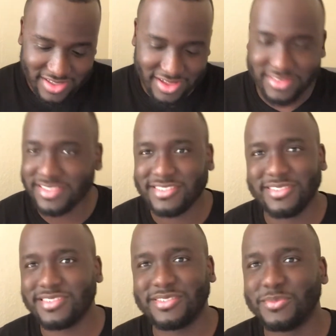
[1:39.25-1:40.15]
It's
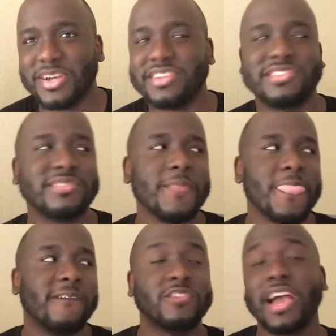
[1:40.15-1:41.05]
just too much.
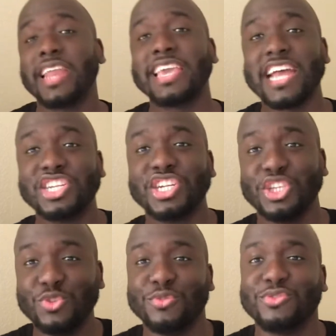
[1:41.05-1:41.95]
So I gotta catch it on
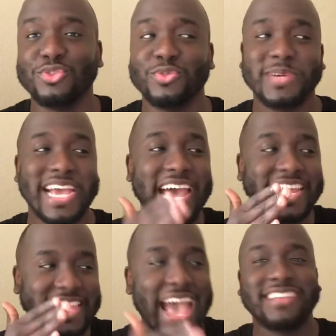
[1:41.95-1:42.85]
YouTube and I gotta
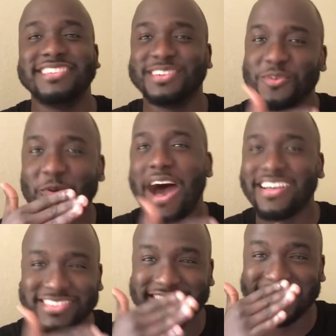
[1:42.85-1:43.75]
catch it while
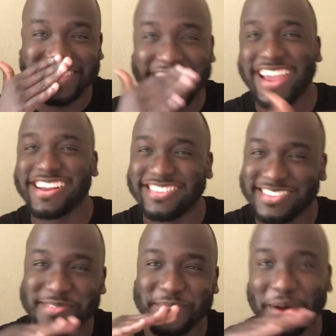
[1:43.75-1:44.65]
it's still there, it's
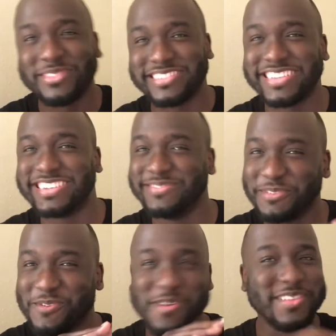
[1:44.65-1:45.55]
still posted before,